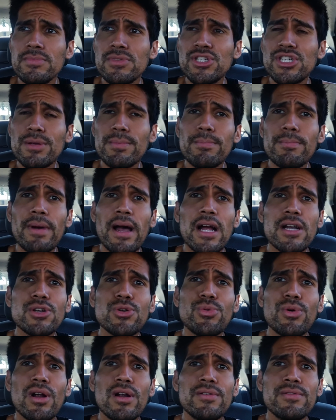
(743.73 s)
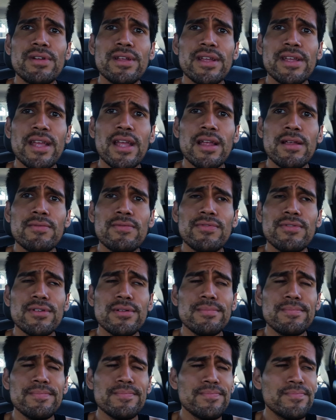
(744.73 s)
ship him back to wherever he came
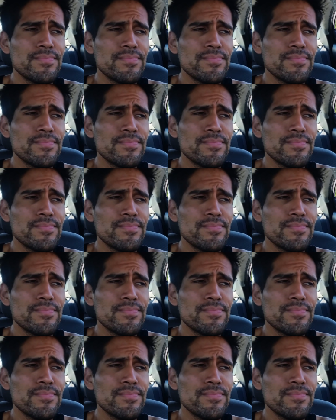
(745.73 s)
from.